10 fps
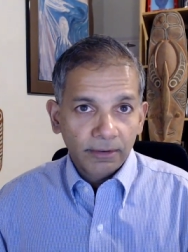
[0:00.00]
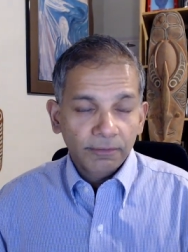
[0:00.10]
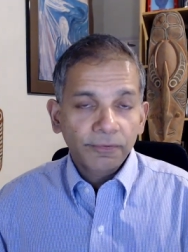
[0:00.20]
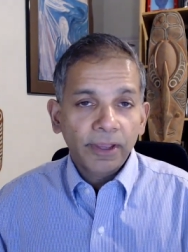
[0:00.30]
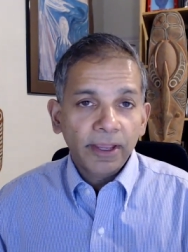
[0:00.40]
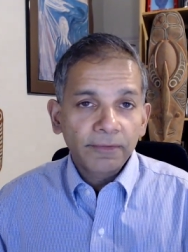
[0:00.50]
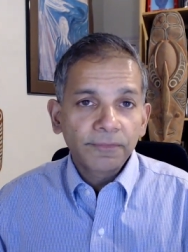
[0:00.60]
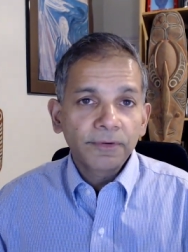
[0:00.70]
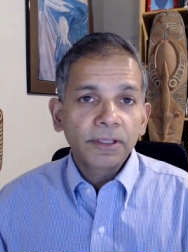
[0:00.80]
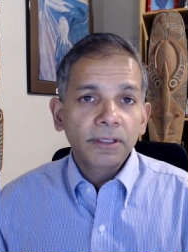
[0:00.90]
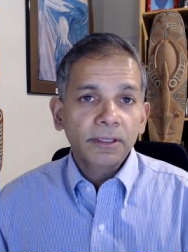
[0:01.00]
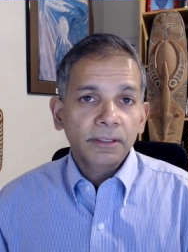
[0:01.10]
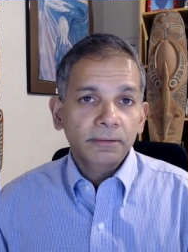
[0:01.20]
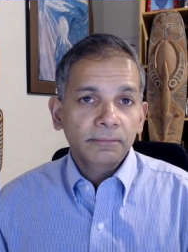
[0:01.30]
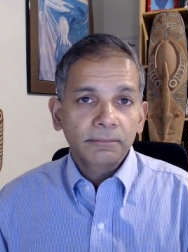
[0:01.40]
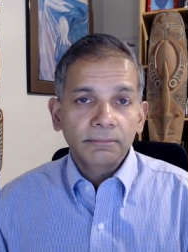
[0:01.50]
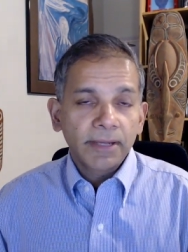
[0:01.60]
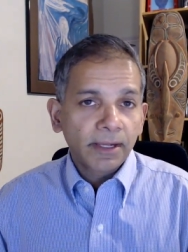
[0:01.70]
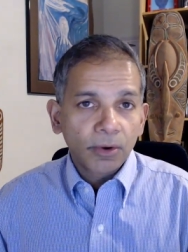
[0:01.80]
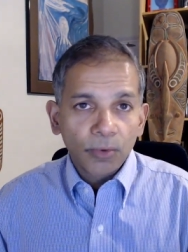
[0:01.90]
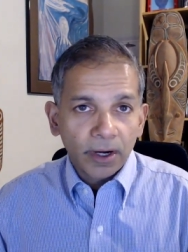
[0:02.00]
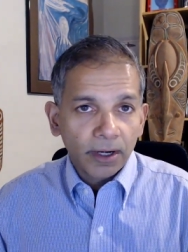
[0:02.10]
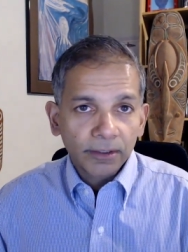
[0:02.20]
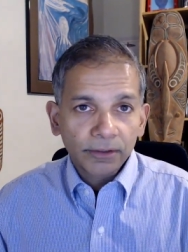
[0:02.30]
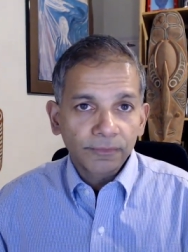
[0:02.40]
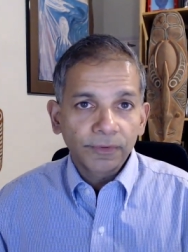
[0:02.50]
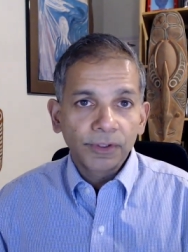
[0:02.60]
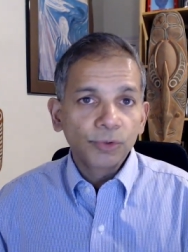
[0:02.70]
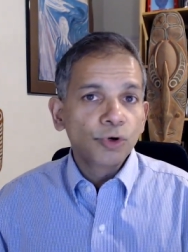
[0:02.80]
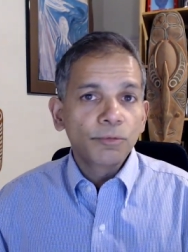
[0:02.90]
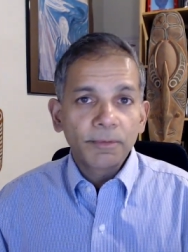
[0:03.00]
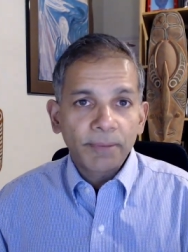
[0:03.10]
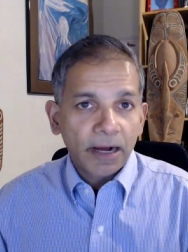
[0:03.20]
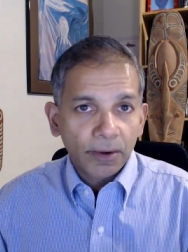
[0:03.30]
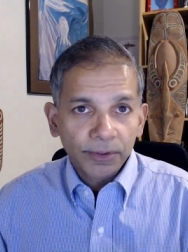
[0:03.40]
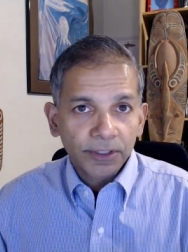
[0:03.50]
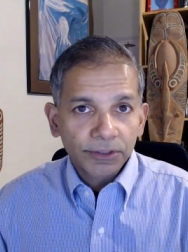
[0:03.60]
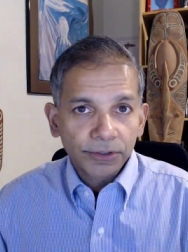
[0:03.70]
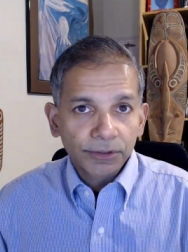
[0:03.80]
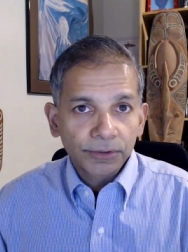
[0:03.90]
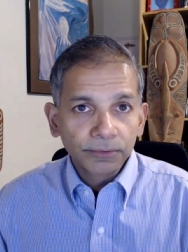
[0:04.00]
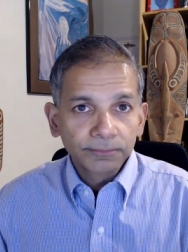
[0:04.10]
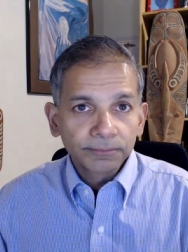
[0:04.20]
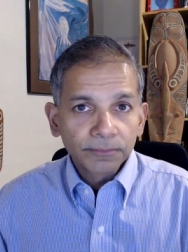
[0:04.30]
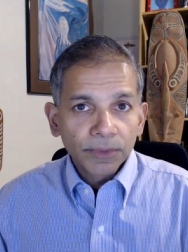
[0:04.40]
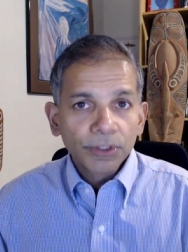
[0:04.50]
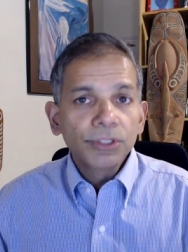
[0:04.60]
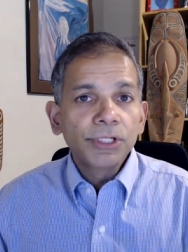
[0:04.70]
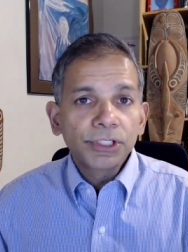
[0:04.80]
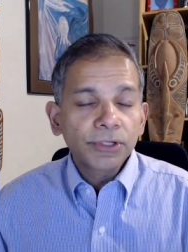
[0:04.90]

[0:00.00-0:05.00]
For every megawatt of renewable power that you do, you need to